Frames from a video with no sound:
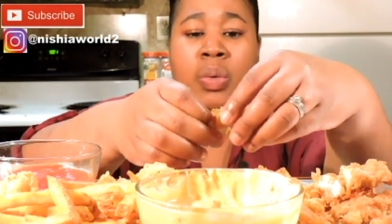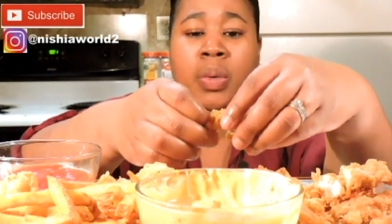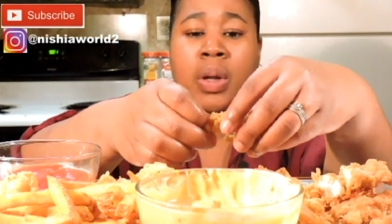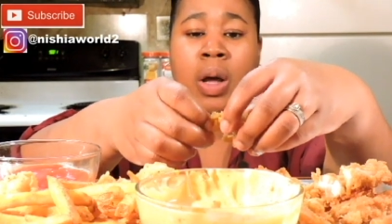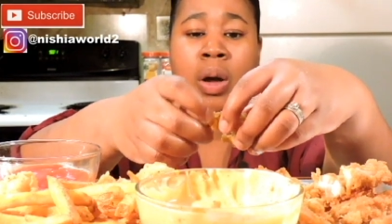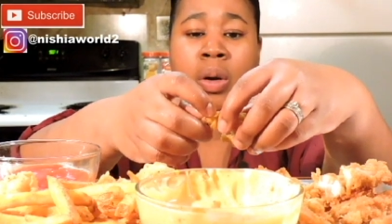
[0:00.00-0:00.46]

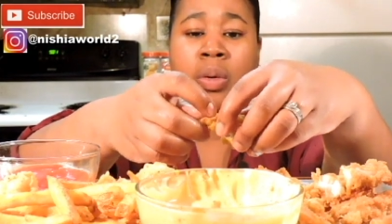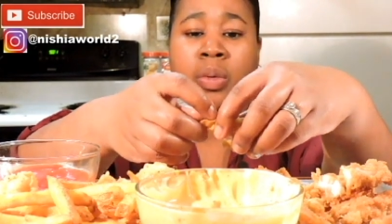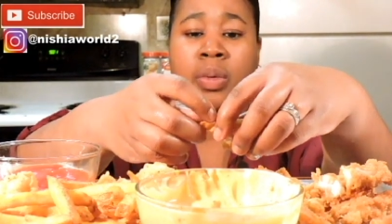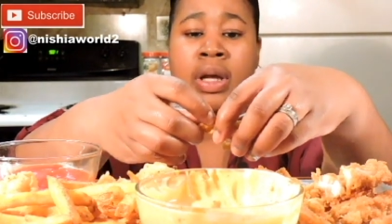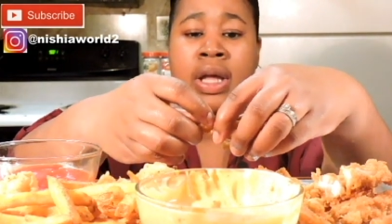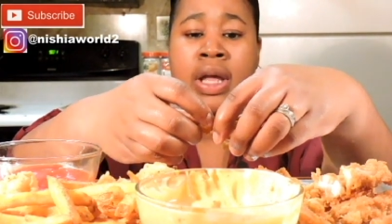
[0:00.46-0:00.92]

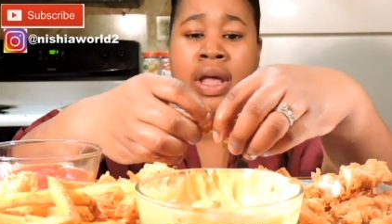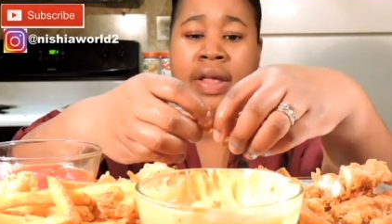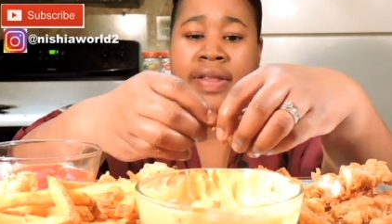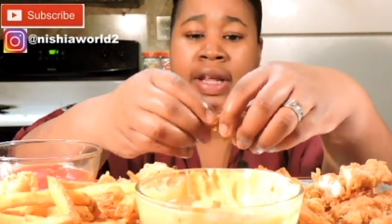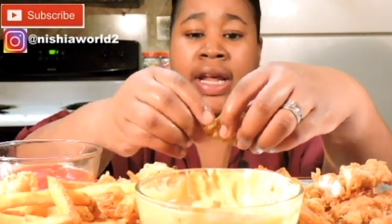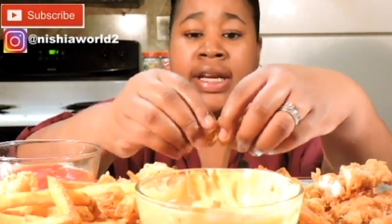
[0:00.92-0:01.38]
long
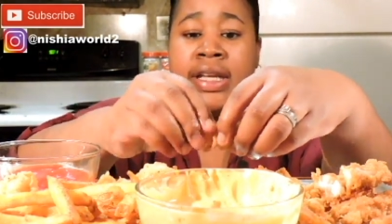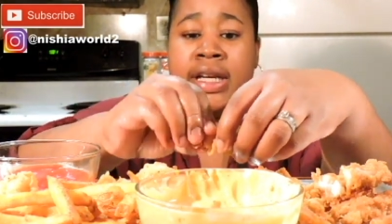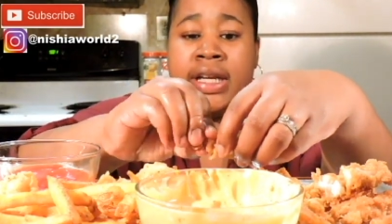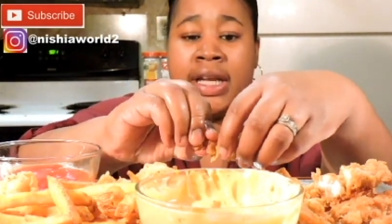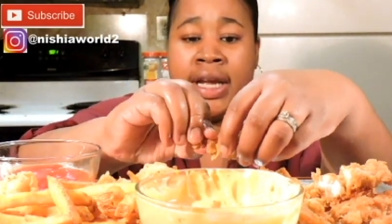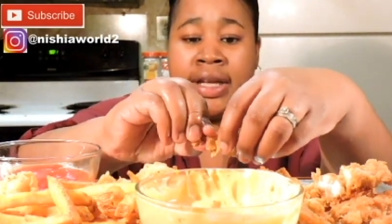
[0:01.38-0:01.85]
that I
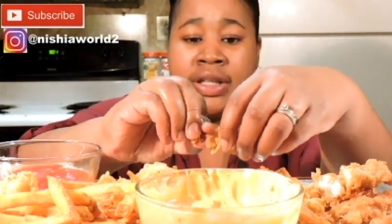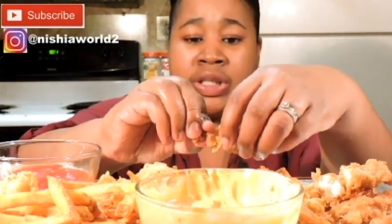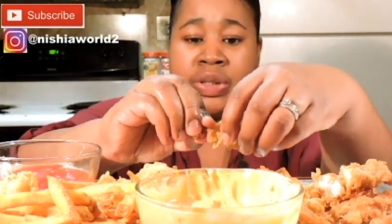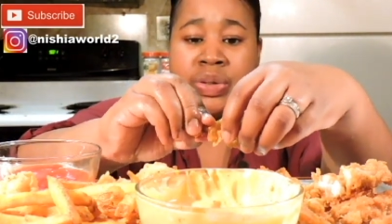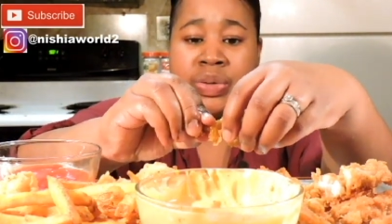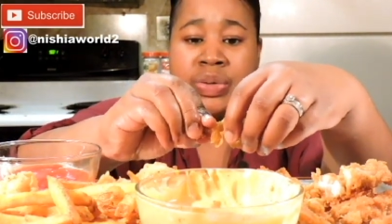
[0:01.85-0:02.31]
needed
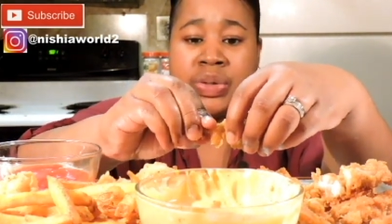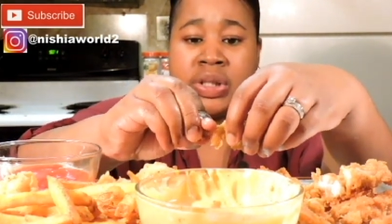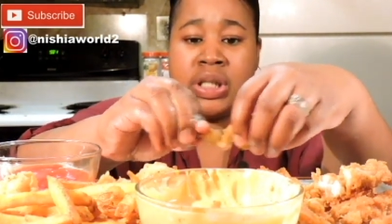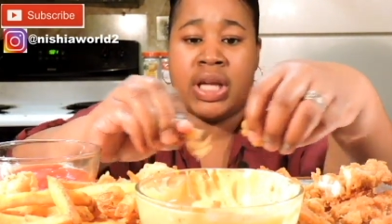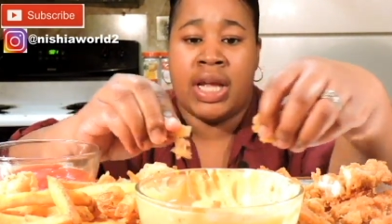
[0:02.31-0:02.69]
answers.